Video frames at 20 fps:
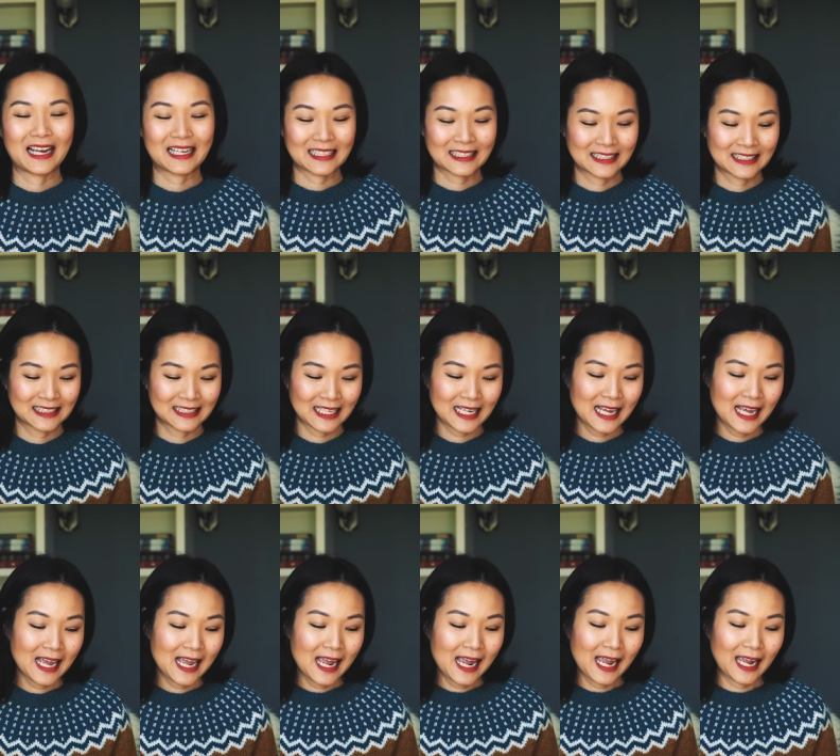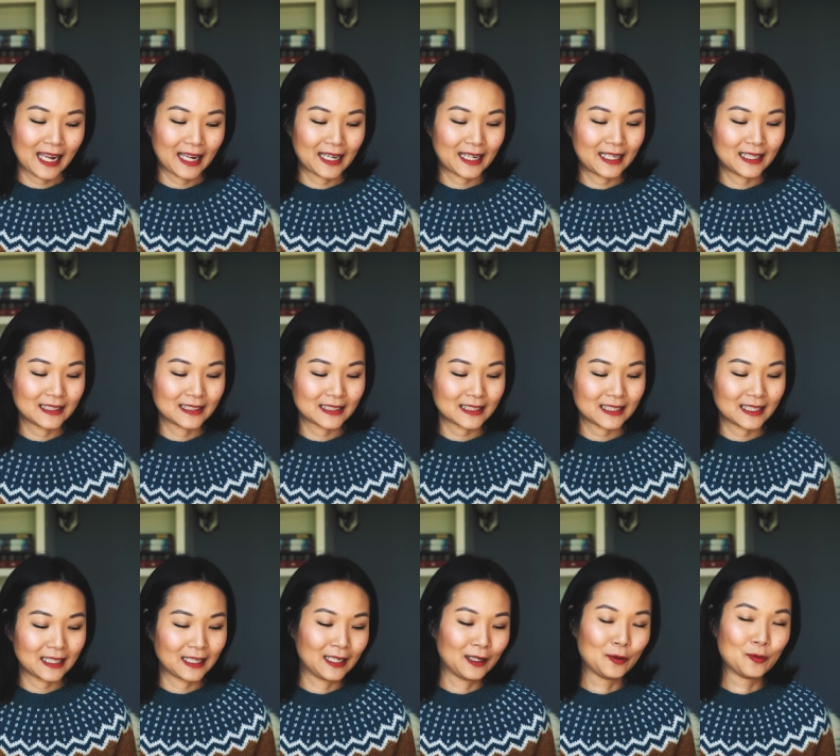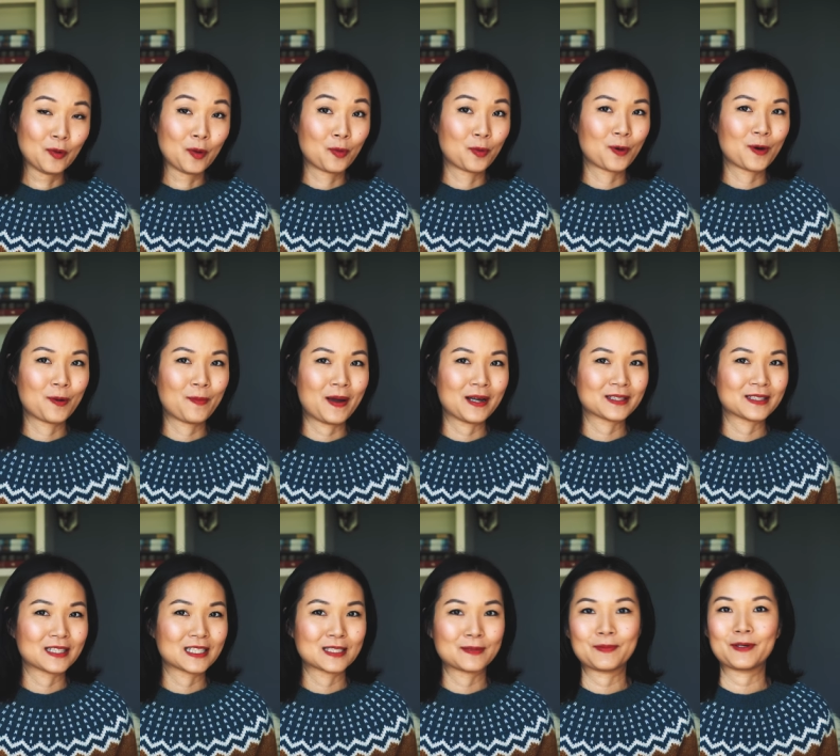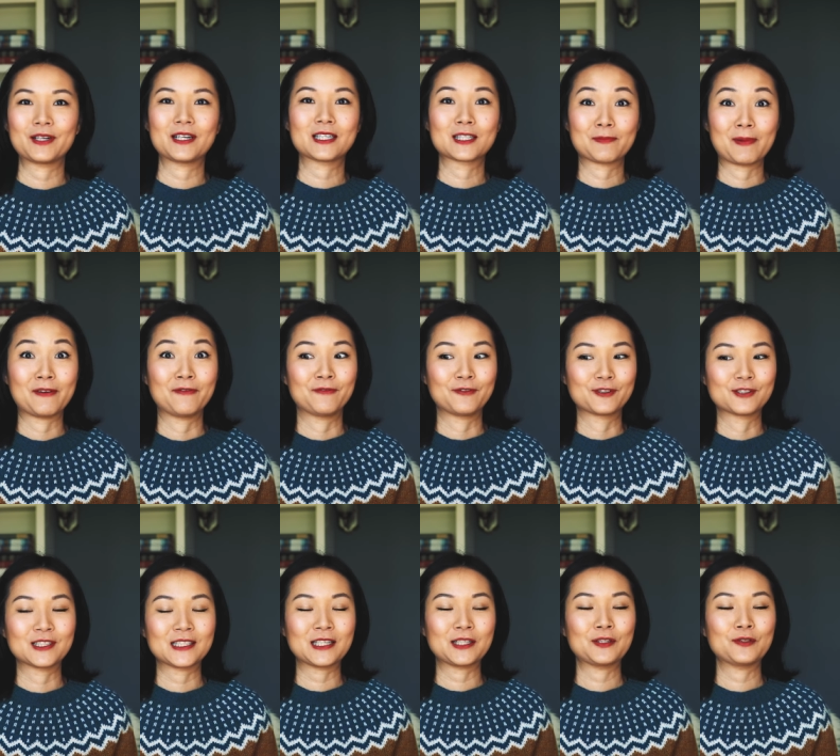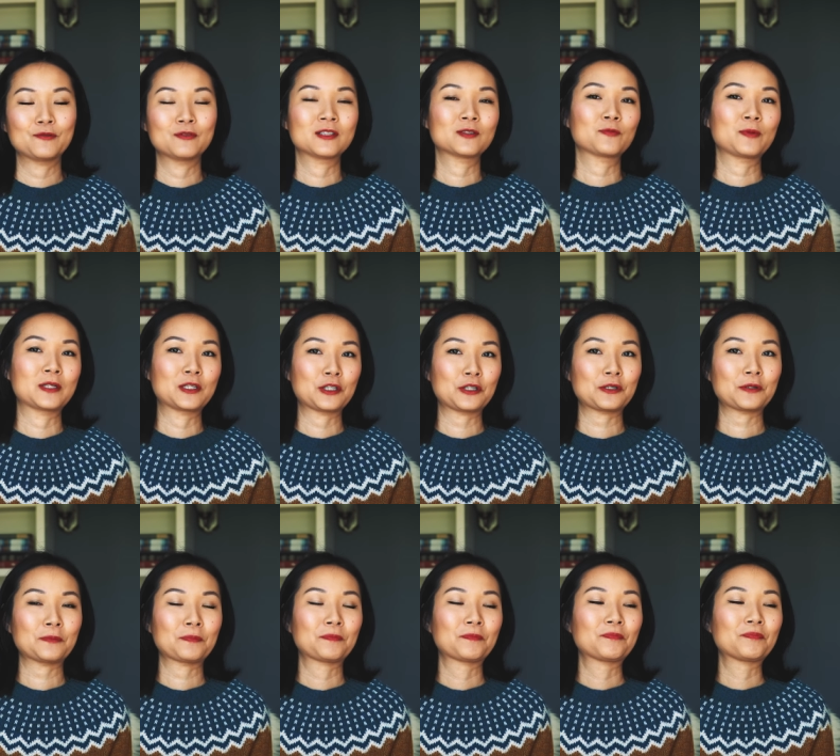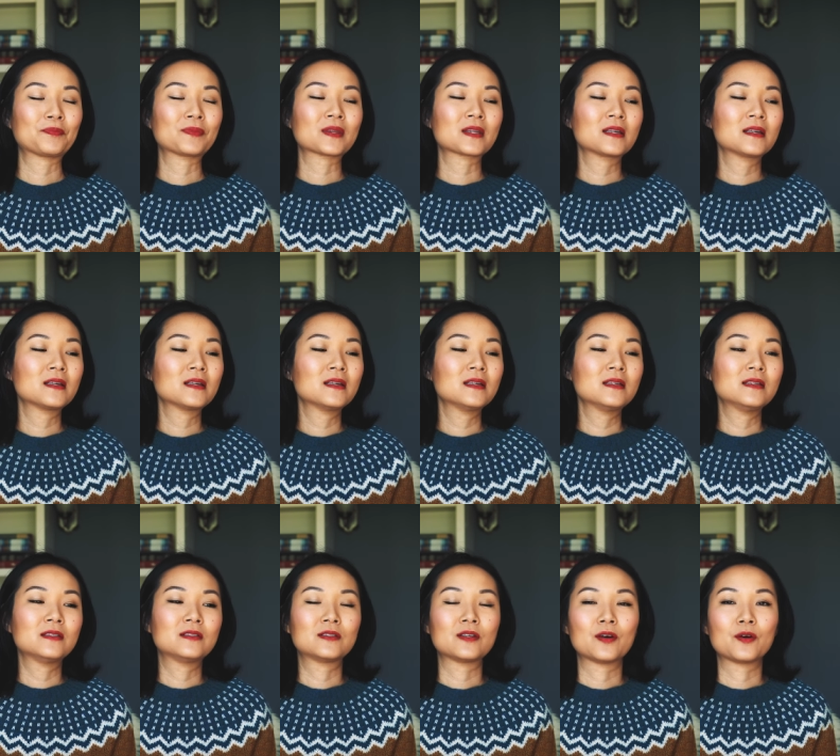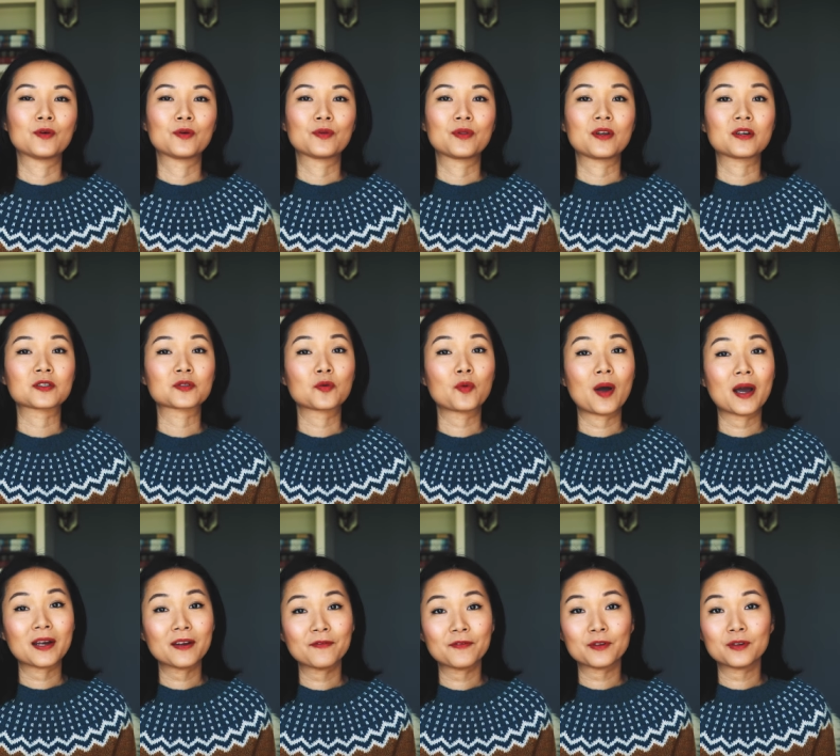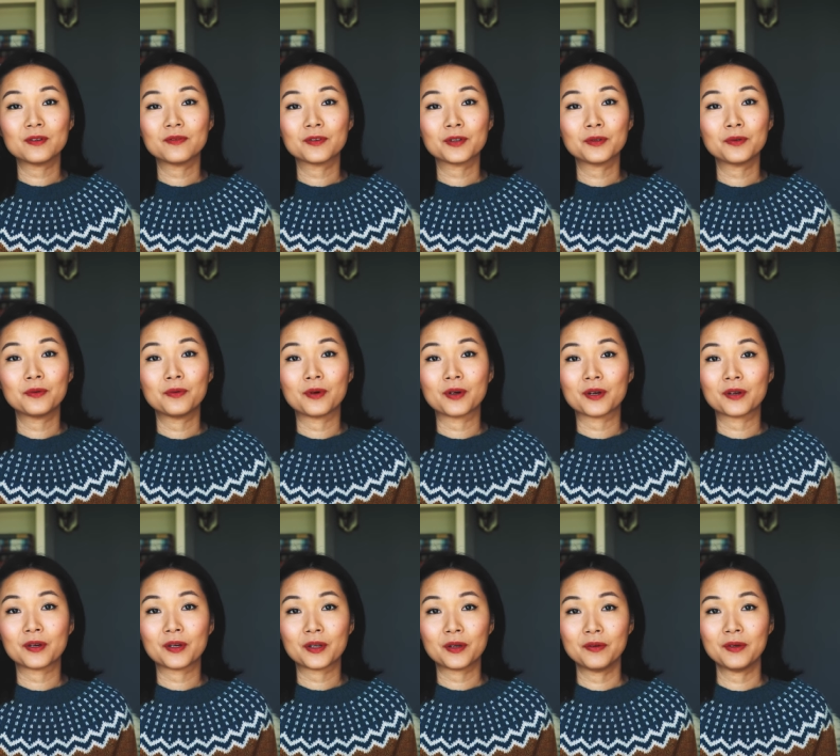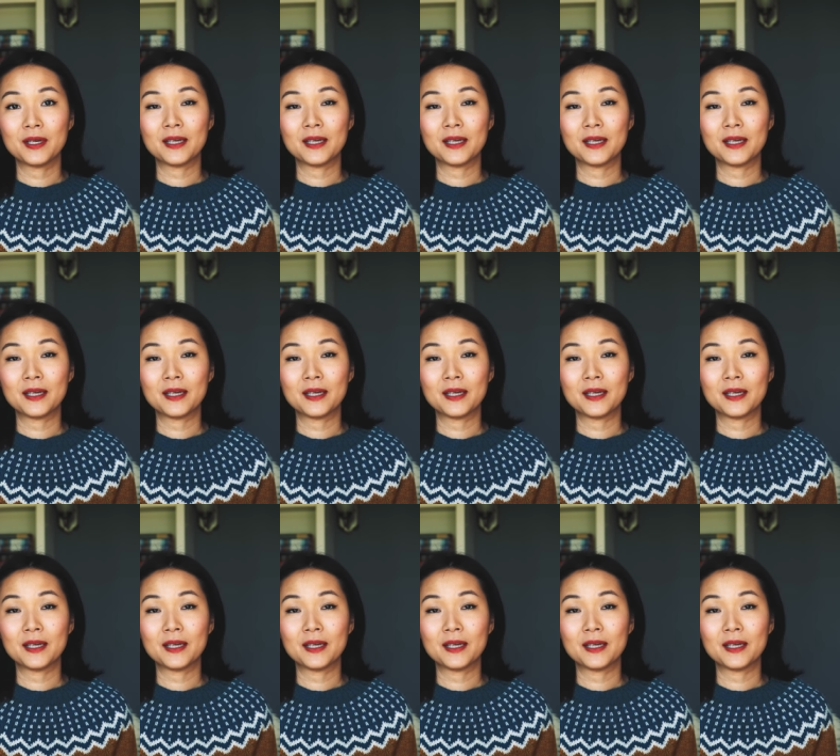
next and uh, what we're about to experience my first St. Louis winter. So there's quite a few of you who are new